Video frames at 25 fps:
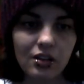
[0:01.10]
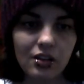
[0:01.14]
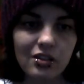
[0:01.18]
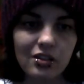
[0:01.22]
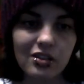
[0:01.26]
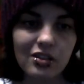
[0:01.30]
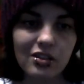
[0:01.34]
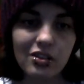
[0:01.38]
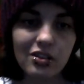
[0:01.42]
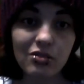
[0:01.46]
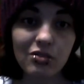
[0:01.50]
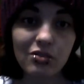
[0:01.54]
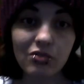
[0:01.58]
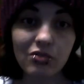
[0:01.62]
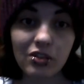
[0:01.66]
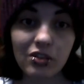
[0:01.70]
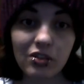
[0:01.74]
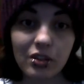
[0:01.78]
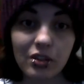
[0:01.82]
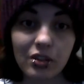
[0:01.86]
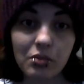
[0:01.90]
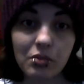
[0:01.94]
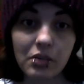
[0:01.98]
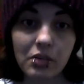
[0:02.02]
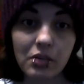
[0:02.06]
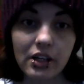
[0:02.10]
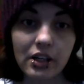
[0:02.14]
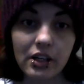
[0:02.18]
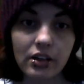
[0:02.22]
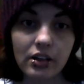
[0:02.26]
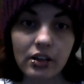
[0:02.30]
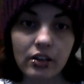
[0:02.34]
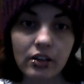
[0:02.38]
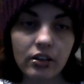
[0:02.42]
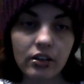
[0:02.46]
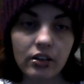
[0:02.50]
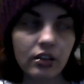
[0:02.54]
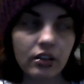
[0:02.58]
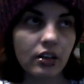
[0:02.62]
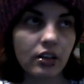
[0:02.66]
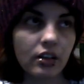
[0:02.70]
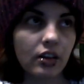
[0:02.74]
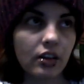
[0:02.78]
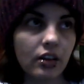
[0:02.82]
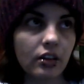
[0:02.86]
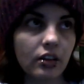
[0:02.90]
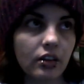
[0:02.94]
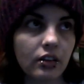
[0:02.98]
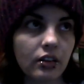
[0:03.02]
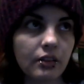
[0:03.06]
It's just really weird.
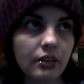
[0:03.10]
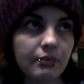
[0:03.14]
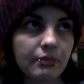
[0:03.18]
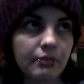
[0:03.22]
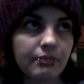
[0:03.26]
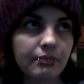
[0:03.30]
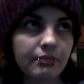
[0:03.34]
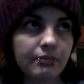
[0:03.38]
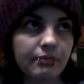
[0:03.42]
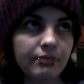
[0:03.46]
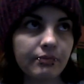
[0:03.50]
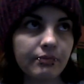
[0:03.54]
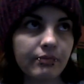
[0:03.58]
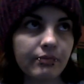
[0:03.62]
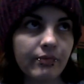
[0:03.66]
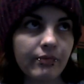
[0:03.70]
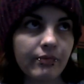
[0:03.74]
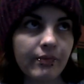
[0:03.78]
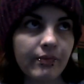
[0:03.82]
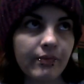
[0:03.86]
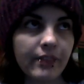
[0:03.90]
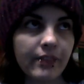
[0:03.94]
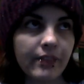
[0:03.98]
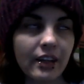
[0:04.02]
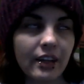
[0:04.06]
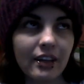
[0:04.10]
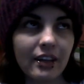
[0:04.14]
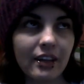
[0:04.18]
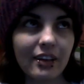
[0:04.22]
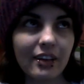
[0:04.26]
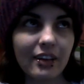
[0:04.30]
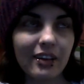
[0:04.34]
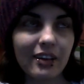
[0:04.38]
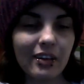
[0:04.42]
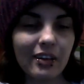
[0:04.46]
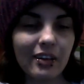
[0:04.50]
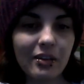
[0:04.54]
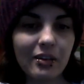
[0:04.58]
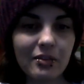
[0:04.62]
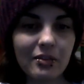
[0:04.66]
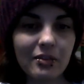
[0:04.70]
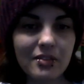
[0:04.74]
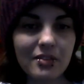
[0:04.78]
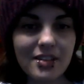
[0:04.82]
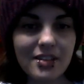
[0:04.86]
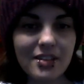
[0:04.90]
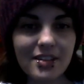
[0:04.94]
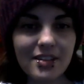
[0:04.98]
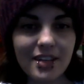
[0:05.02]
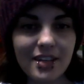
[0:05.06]
Um, you
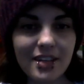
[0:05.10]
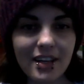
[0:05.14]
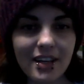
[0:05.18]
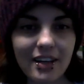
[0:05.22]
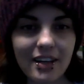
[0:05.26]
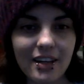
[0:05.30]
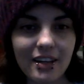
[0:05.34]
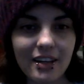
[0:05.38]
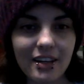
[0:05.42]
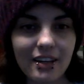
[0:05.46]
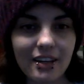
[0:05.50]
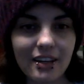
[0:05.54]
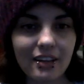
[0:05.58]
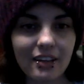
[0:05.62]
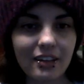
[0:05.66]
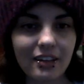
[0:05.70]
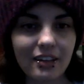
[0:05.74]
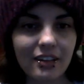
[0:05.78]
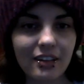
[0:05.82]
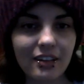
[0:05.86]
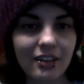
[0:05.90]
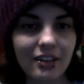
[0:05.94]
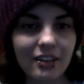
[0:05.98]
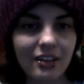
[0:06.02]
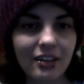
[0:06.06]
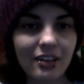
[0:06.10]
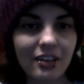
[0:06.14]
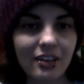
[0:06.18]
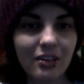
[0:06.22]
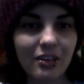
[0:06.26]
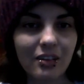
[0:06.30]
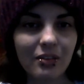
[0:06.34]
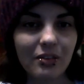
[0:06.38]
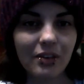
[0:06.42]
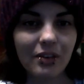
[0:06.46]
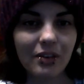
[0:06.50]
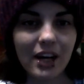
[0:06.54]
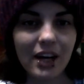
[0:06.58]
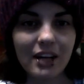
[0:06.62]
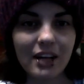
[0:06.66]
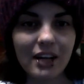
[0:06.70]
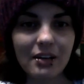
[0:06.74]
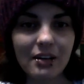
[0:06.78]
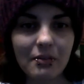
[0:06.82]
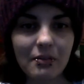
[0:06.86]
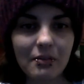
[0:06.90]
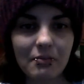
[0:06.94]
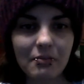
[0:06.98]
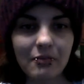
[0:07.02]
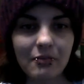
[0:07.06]
don't see
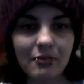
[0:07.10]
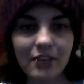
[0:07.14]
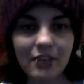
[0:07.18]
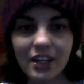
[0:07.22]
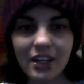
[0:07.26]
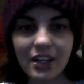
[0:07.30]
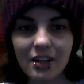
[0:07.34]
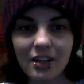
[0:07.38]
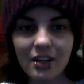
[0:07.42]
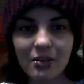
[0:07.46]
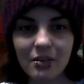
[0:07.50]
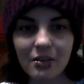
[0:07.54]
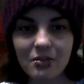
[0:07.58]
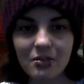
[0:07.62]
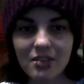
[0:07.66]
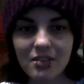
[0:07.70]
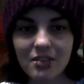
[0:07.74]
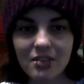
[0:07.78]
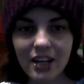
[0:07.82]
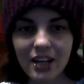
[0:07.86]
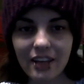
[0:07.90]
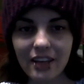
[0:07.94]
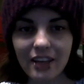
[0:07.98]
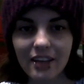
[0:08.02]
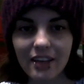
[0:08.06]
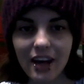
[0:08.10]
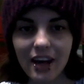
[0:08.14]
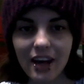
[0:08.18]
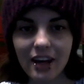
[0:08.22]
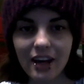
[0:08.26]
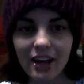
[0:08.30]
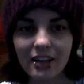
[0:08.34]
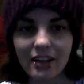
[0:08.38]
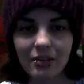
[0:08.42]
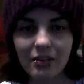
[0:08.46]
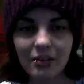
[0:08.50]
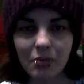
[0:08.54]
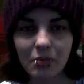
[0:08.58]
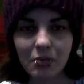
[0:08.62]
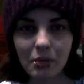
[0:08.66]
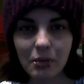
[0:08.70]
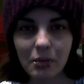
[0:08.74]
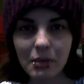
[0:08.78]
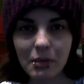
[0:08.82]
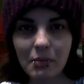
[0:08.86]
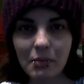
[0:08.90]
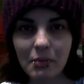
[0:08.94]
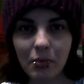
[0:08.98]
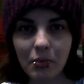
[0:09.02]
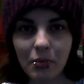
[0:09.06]
random videos like that where
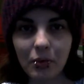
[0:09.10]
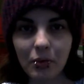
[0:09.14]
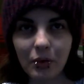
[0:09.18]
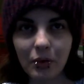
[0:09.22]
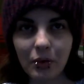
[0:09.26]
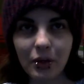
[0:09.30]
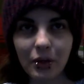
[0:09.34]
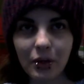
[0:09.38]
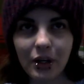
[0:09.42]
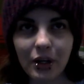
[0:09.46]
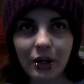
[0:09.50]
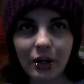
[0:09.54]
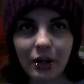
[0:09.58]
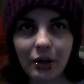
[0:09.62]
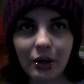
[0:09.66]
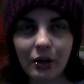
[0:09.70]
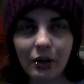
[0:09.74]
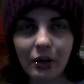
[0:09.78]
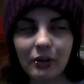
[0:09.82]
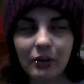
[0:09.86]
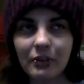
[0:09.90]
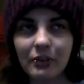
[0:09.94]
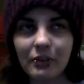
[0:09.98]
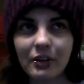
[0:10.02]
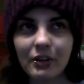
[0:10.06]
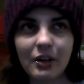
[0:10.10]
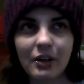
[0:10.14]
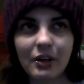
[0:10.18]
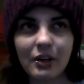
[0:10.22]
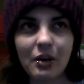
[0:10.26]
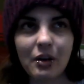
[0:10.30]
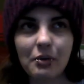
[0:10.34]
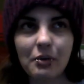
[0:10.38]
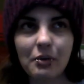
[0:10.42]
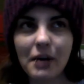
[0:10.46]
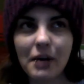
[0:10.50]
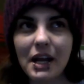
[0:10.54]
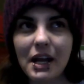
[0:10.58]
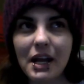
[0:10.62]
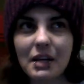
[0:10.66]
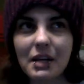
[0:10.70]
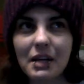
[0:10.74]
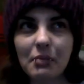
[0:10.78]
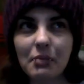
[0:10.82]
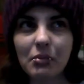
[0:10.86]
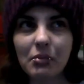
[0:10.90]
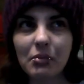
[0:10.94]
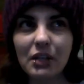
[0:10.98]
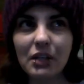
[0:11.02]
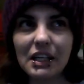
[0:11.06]
people are gonna
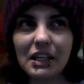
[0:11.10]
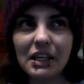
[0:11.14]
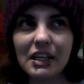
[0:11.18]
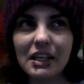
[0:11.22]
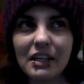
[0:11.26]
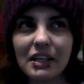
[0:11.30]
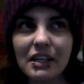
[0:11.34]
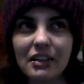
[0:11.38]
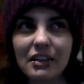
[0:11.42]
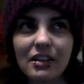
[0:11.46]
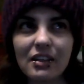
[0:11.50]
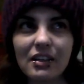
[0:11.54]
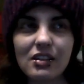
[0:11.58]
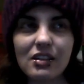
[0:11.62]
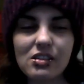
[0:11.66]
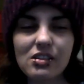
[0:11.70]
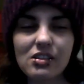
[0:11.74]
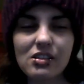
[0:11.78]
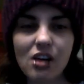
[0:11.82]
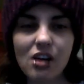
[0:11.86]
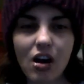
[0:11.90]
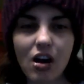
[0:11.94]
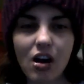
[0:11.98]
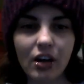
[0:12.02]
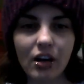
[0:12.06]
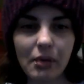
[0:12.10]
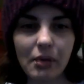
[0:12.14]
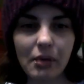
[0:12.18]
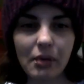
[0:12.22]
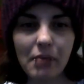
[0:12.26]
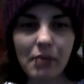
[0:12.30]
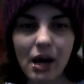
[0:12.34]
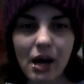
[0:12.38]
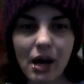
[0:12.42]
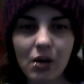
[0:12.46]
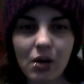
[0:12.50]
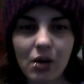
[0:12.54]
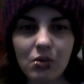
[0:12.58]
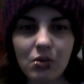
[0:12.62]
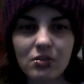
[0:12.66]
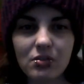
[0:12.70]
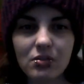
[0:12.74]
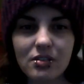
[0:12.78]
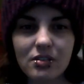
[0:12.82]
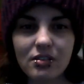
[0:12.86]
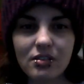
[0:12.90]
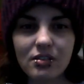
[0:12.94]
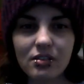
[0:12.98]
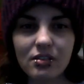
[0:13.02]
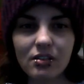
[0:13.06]
randomly talk
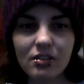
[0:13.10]
about